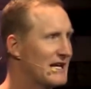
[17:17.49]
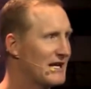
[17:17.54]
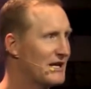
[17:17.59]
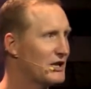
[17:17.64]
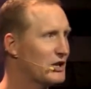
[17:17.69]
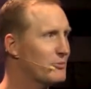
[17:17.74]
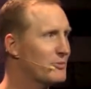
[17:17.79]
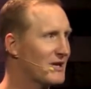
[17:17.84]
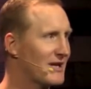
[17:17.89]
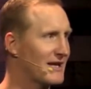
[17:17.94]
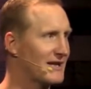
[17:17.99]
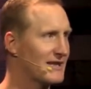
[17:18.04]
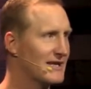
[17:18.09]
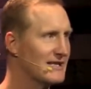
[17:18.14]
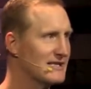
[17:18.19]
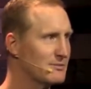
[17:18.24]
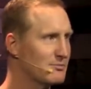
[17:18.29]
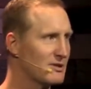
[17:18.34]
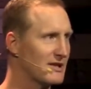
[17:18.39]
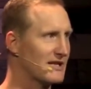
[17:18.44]
you'd be like,
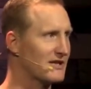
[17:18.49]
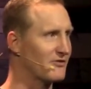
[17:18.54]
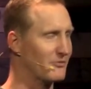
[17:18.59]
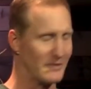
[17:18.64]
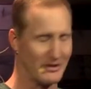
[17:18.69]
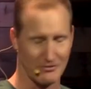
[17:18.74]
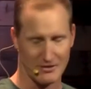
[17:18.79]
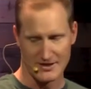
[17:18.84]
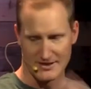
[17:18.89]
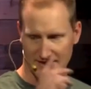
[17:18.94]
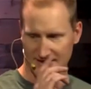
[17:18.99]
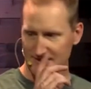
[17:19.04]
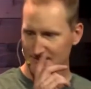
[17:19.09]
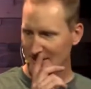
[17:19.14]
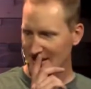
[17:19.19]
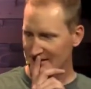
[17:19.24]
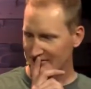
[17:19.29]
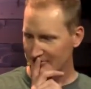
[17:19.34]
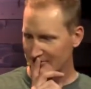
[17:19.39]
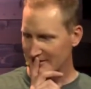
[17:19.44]
that's blasphemy, right? That's
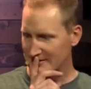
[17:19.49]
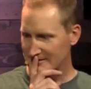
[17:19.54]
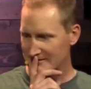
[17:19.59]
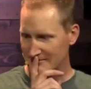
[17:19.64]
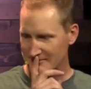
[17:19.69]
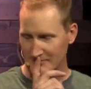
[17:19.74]
blasphemy.